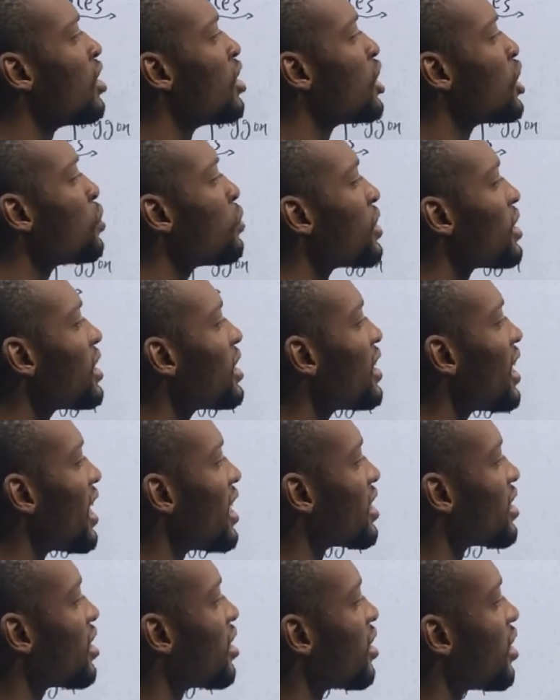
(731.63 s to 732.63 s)
you will see
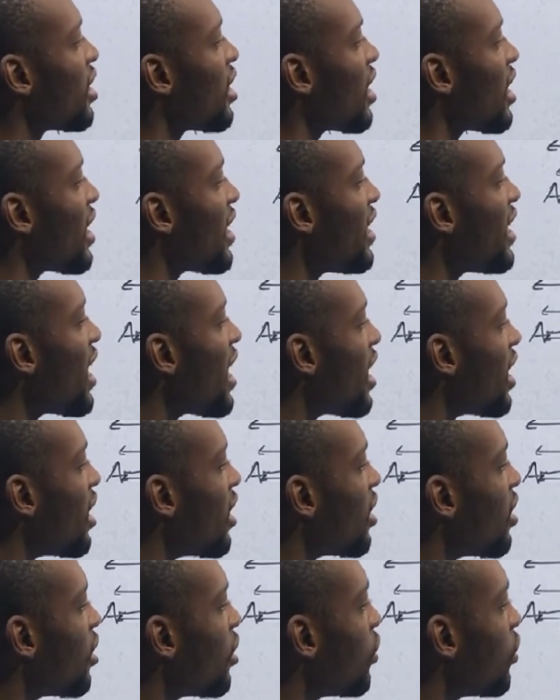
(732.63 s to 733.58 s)
that here